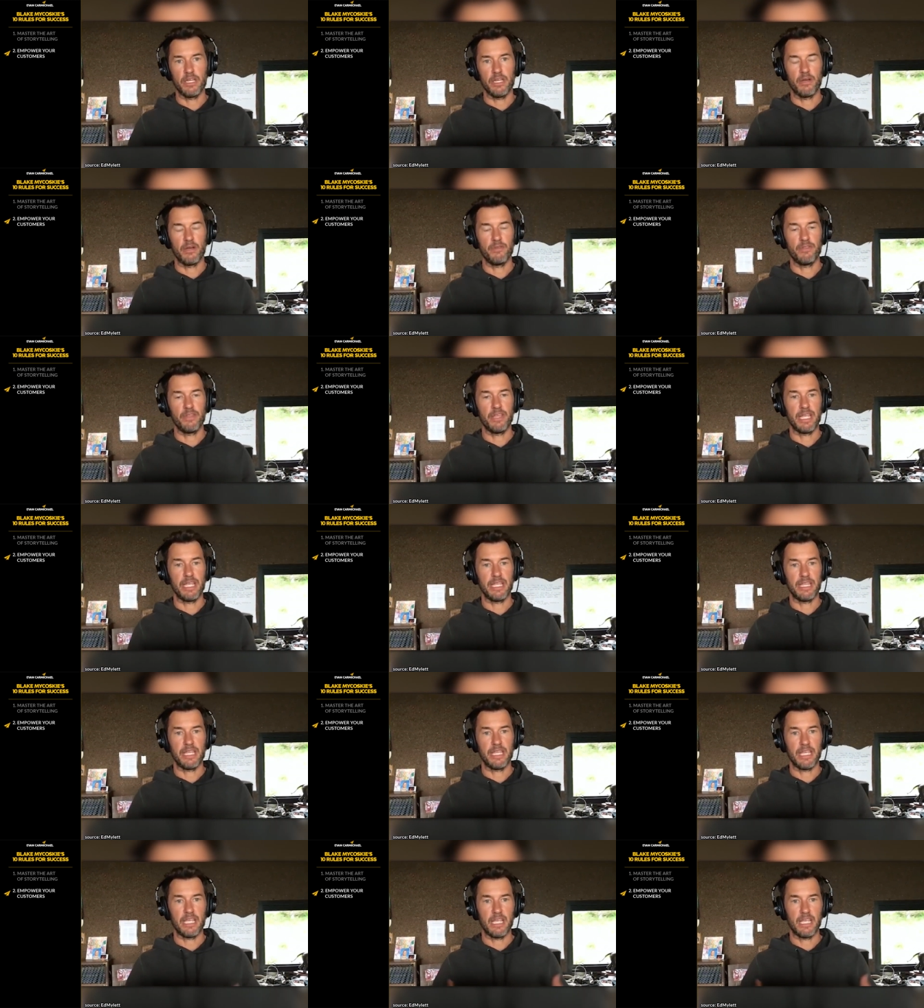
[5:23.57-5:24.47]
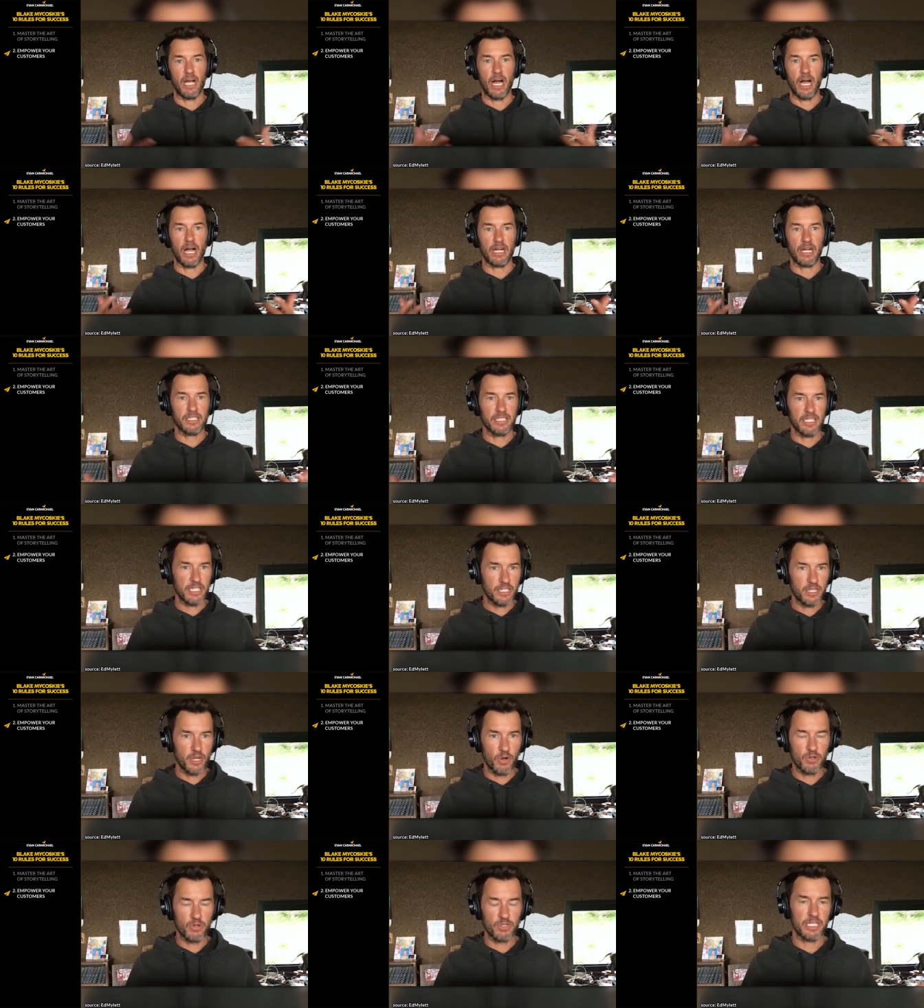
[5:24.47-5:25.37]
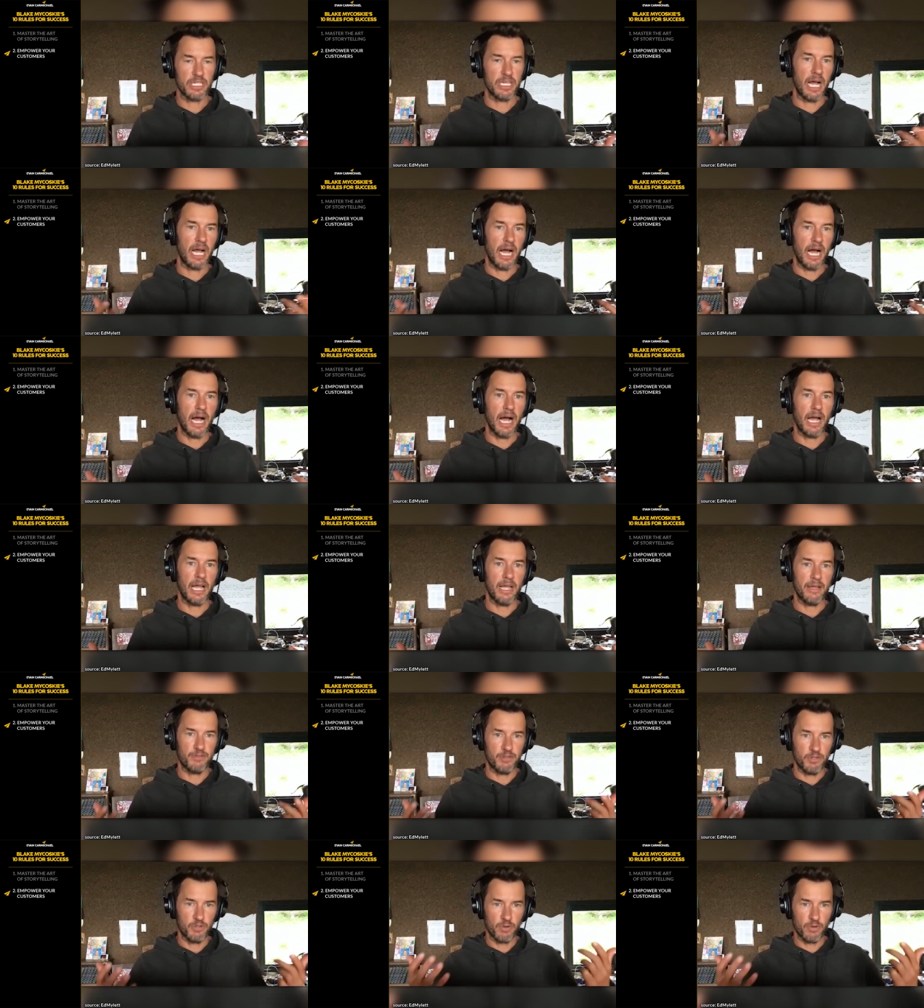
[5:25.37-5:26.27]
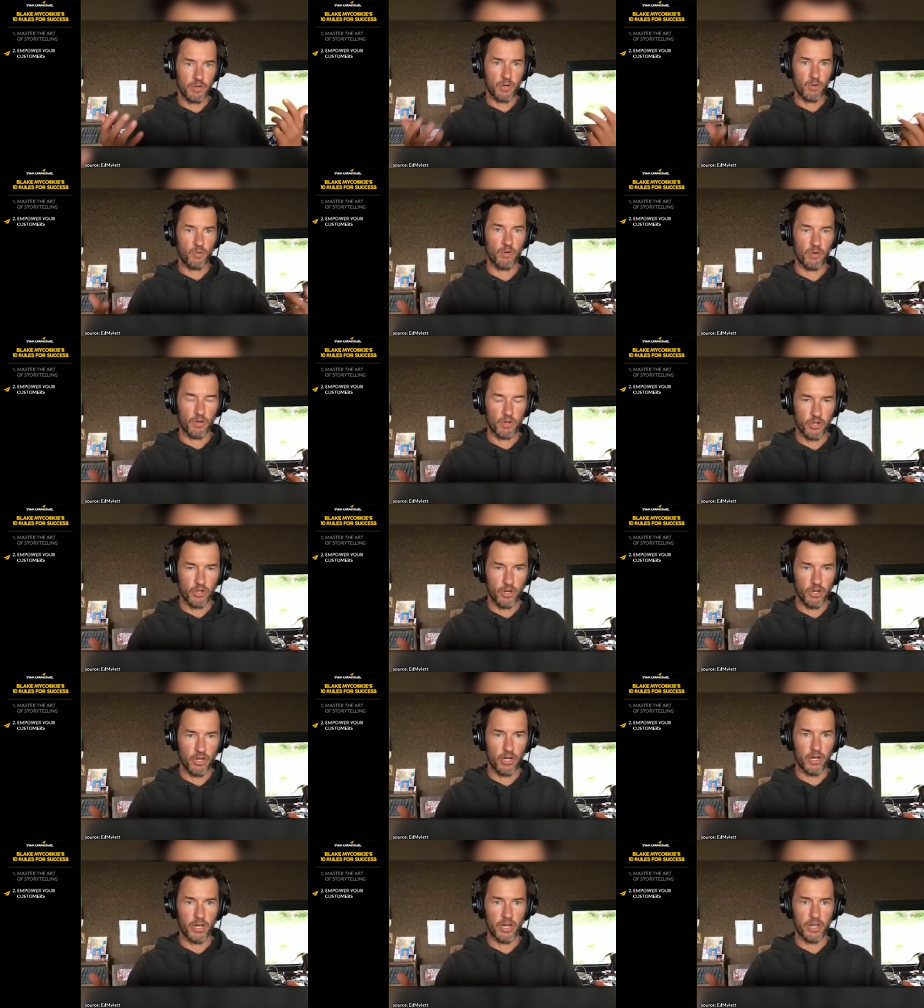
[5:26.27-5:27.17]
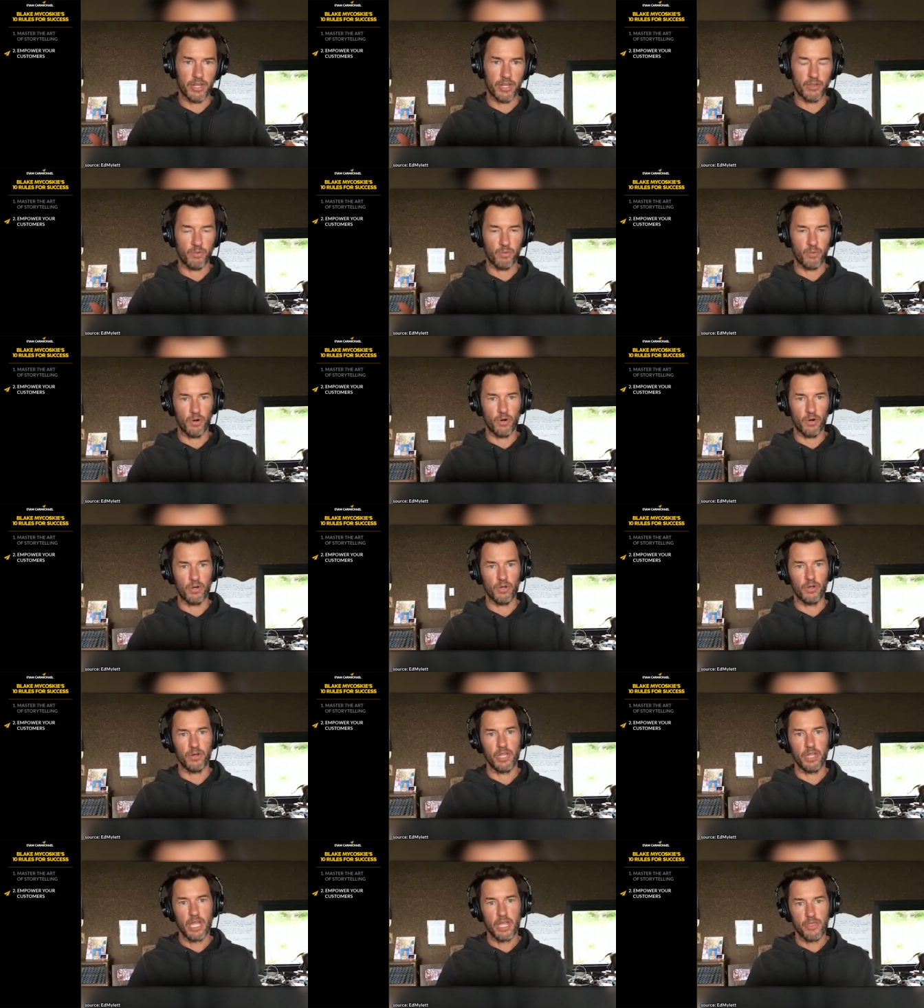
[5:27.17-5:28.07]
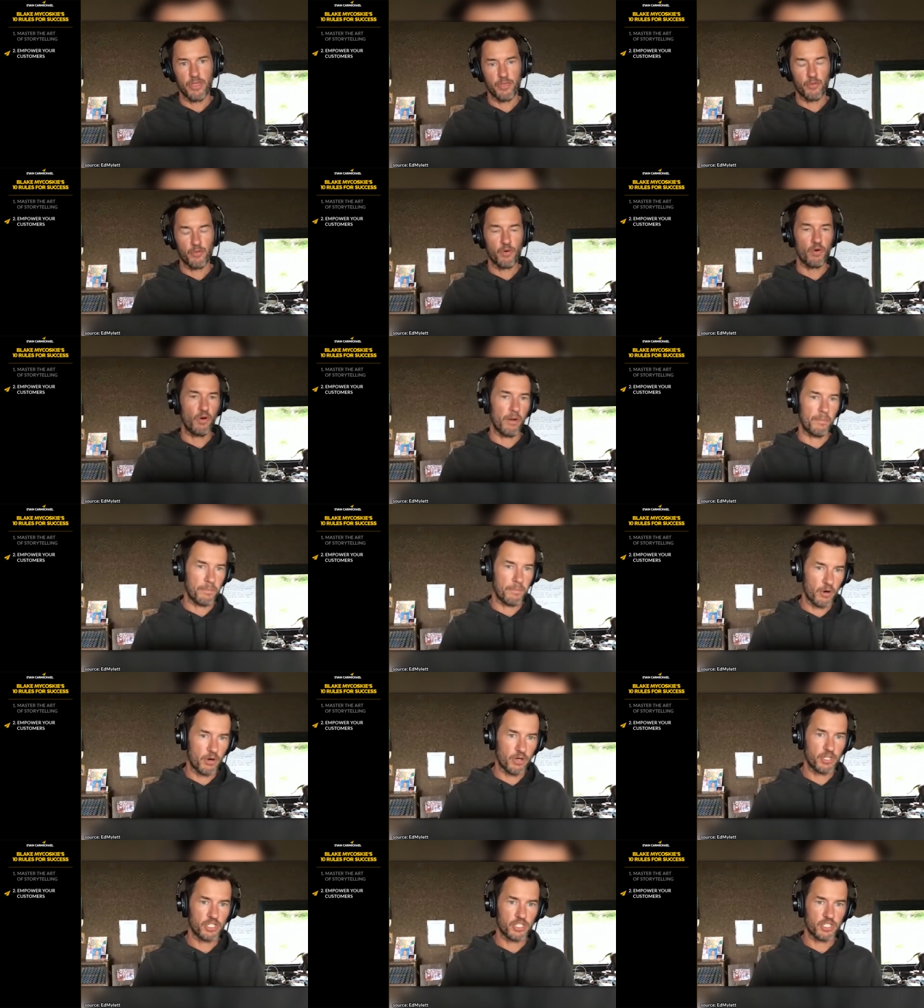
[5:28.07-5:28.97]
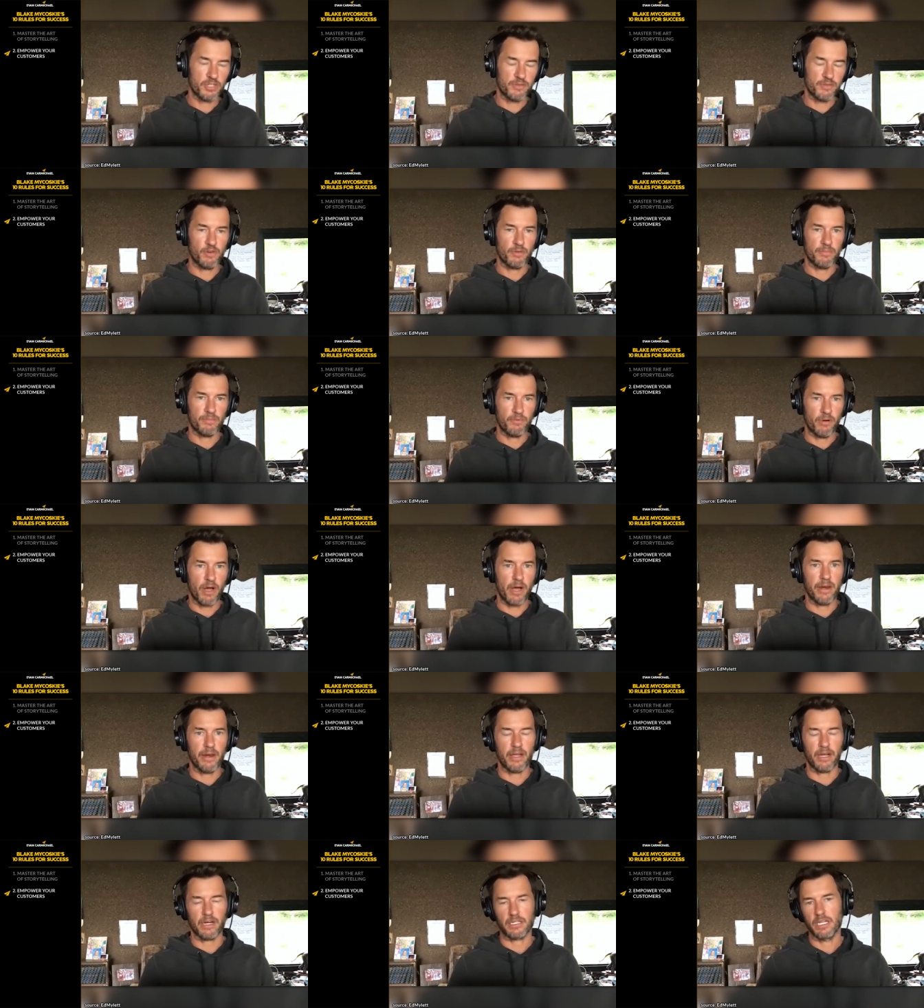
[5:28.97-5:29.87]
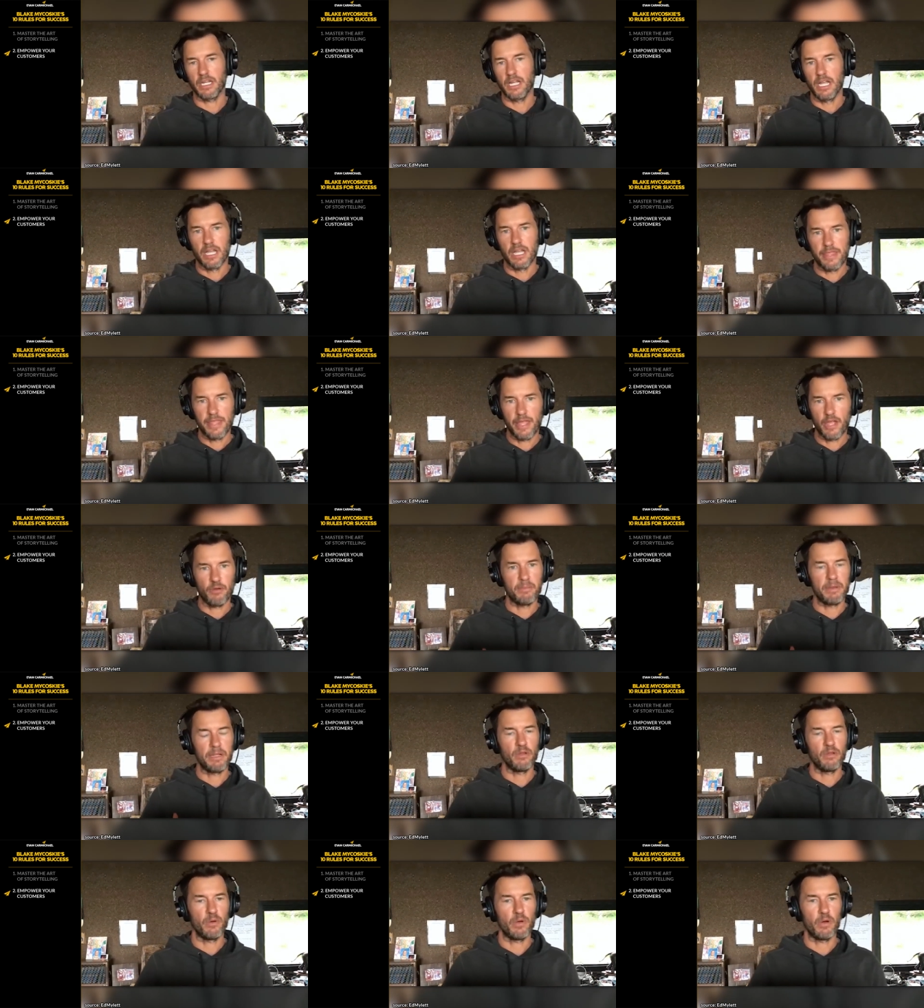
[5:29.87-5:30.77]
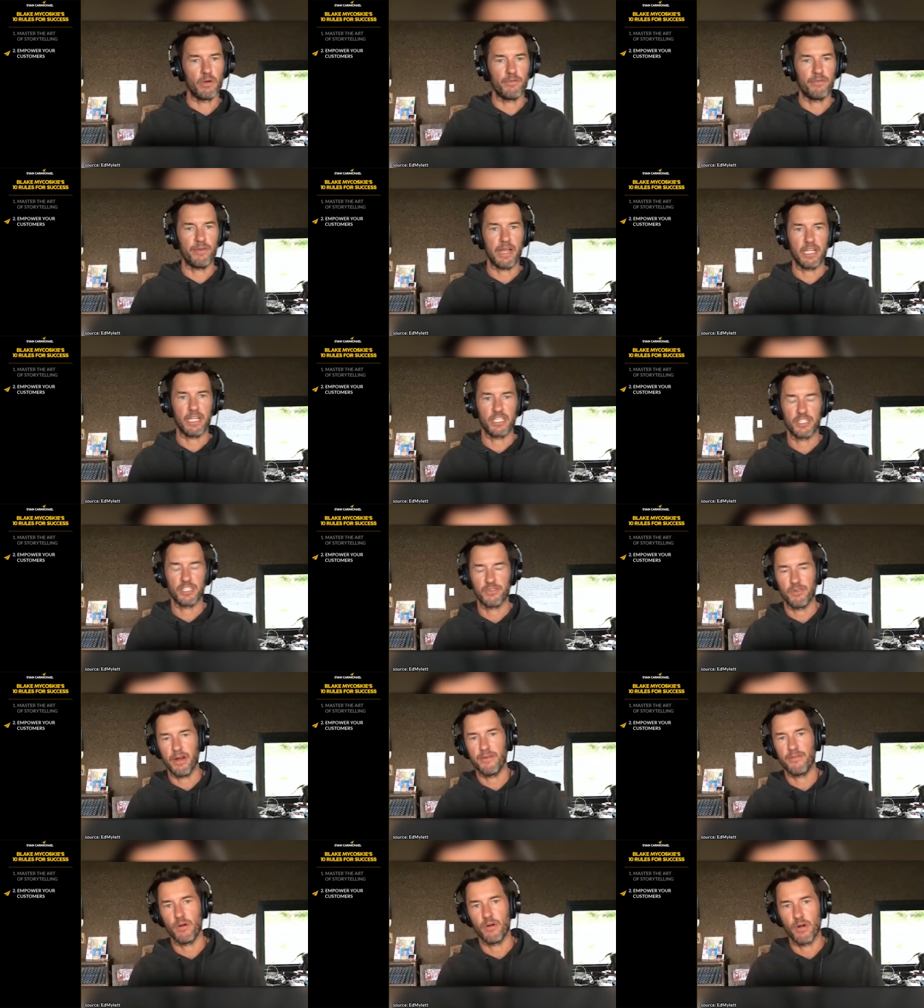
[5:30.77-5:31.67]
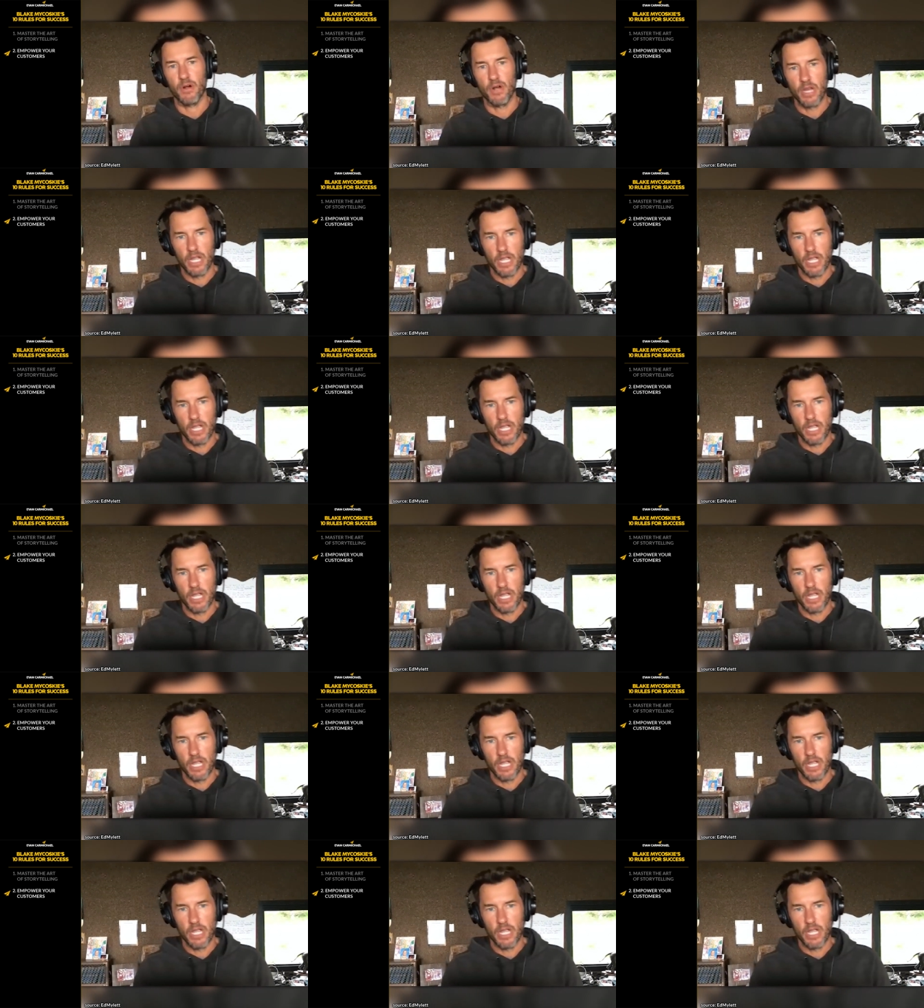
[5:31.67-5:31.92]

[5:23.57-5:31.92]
you know the the oxytocin high of doing good in the world through a purchase of your product they will be loyal fans forever.